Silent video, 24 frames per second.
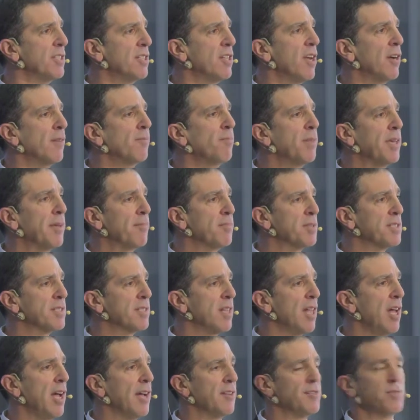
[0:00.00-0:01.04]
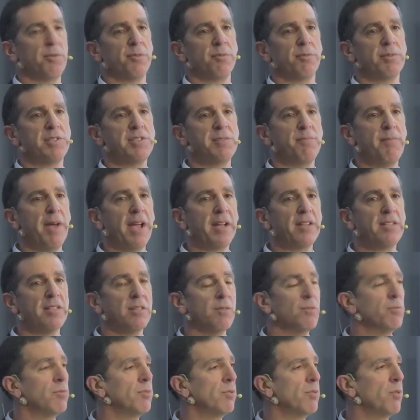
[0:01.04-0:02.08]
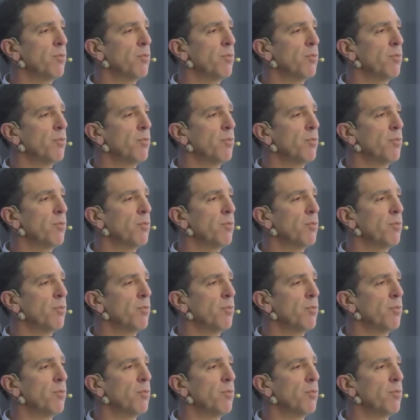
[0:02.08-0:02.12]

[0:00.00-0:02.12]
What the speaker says: in young people's lives with respect to